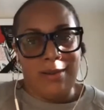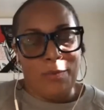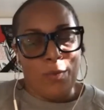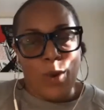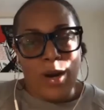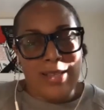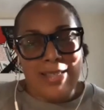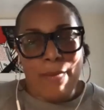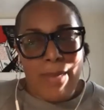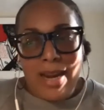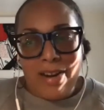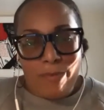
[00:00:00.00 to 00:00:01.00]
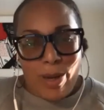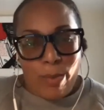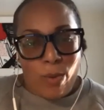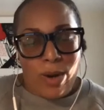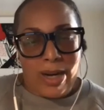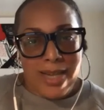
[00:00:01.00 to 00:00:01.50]
What does it mean if
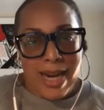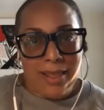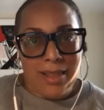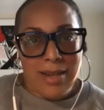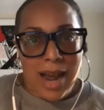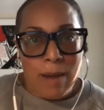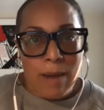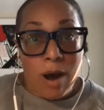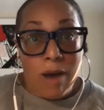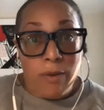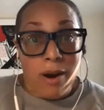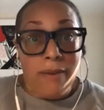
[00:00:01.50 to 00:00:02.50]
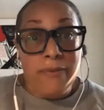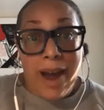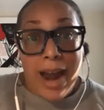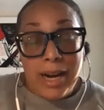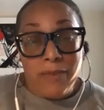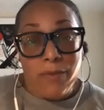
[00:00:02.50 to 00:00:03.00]
people want to take the time off or are
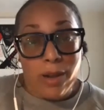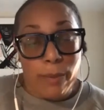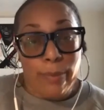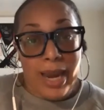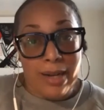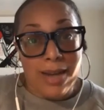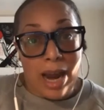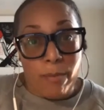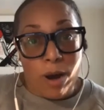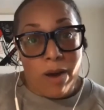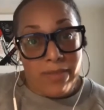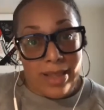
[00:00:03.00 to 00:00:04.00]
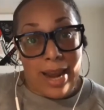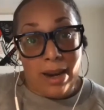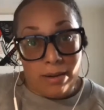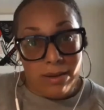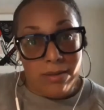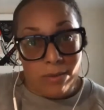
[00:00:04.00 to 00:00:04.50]
fighting for the paid time off
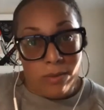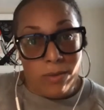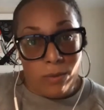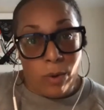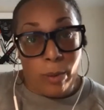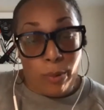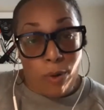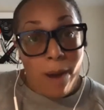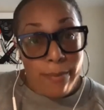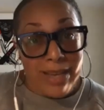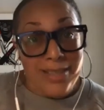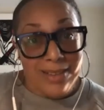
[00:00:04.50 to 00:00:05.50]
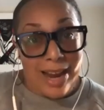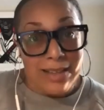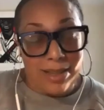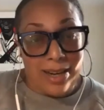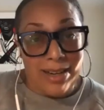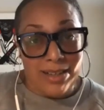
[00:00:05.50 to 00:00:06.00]
they were promised
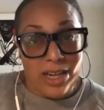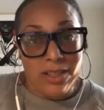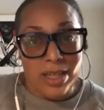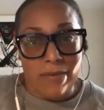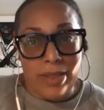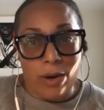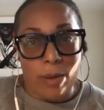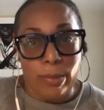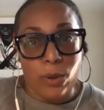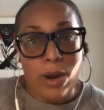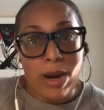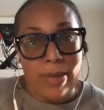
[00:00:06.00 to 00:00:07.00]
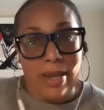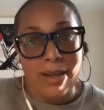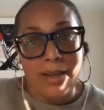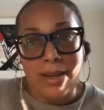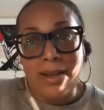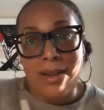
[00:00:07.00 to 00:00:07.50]
as a condition of their
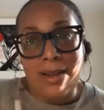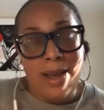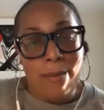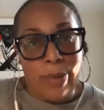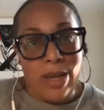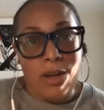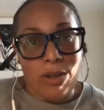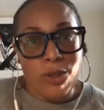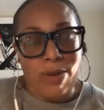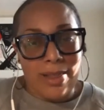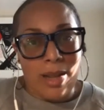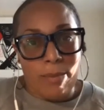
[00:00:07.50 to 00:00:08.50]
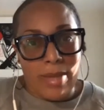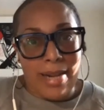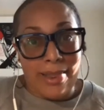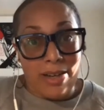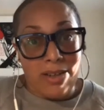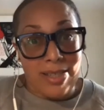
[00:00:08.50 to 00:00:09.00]
employment, but you treat them
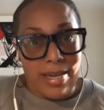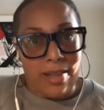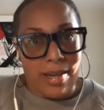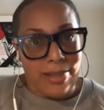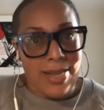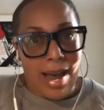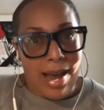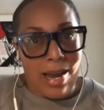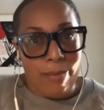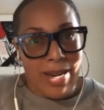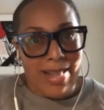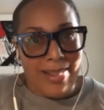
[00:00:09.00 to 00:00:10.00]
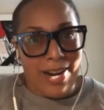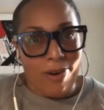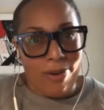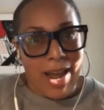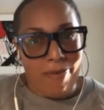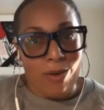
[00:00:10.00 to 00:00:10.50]
like they're stealing time and they
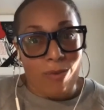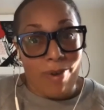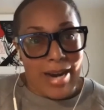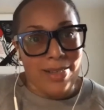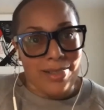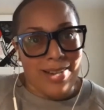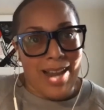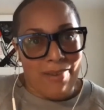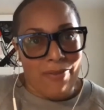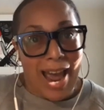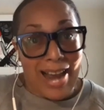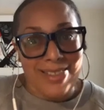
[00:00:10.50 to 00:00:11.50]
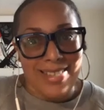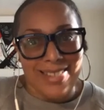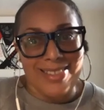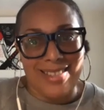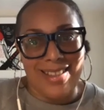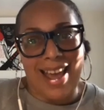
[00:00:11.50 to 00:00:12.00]
don't have a right to have
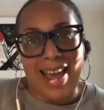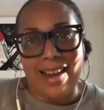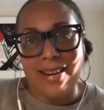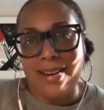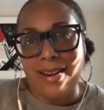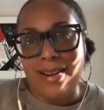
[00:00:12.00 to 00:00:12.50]
access to that?